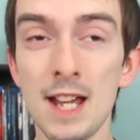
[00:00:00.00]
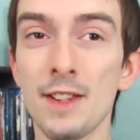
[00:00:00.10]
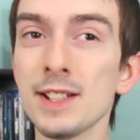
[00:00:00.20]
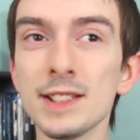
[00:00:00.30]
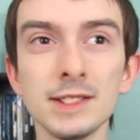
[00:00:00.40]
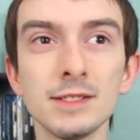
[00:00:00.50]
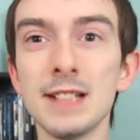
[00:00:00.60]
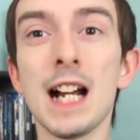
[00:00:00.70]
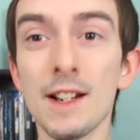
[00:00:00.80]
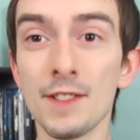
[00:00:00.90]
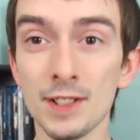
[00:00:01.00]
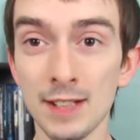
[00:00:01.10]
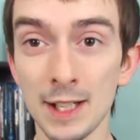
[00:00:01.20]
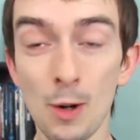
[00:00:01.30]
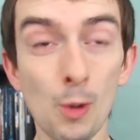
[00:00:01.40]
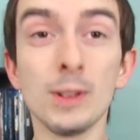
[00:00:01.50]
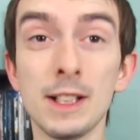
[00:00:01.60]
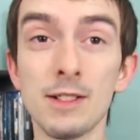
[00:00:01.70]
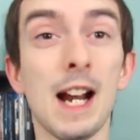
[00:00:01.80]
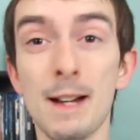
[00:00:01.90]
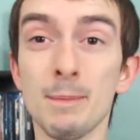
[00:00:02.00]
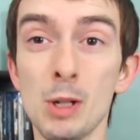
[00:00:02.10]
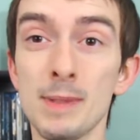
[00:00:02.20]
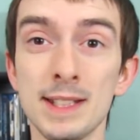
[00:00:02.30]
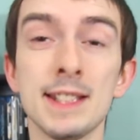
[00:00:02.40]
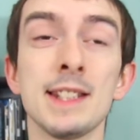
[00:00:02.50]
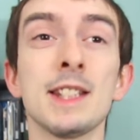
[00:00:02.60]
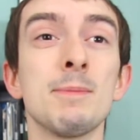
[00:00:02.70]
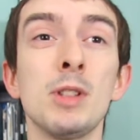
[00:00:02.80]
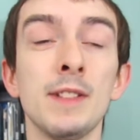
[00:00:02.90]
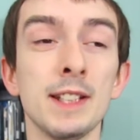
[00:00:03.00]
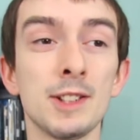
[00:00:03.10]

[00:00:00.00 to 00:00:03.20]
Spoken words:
There's a lot of just, like, holy crap moments in this movie.